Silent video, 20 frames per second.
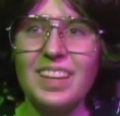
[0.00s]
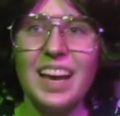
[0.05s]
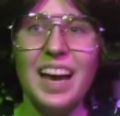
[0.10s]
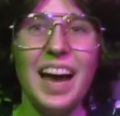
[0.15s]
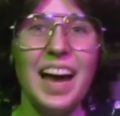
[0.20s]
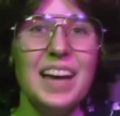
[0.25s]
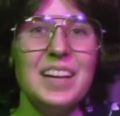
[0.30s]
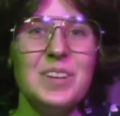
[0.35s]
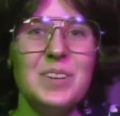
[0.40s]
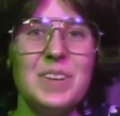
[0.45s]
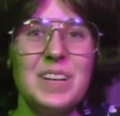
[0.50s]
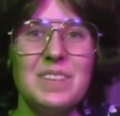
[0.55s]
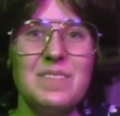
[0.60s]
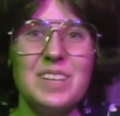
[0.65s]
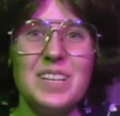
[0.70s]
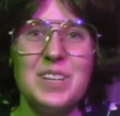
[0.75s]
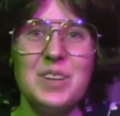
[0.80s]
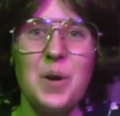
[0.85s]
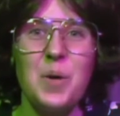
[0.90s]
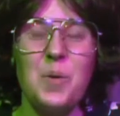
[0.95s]
I don't
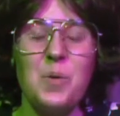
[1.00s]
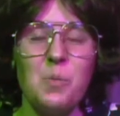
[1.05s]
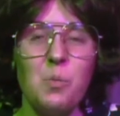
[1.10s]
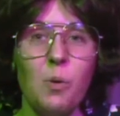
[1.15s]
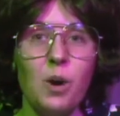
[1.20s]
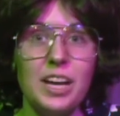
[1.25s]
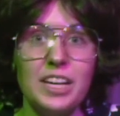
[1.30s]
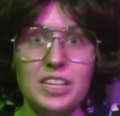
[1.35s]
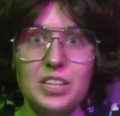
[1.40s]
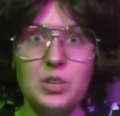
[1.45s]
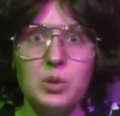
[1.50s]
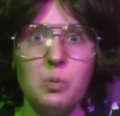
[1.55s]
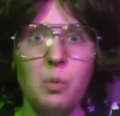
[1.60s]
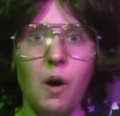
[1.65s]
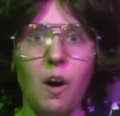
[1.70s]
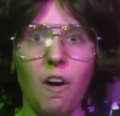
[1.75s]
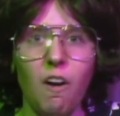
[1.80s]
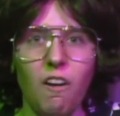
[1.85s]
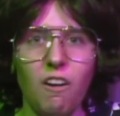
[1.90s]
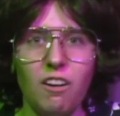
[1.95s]
even know what you
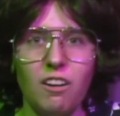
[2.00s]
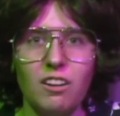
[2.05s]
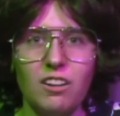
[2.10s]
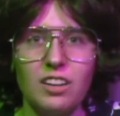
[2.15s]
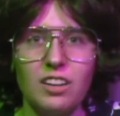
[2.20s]
are.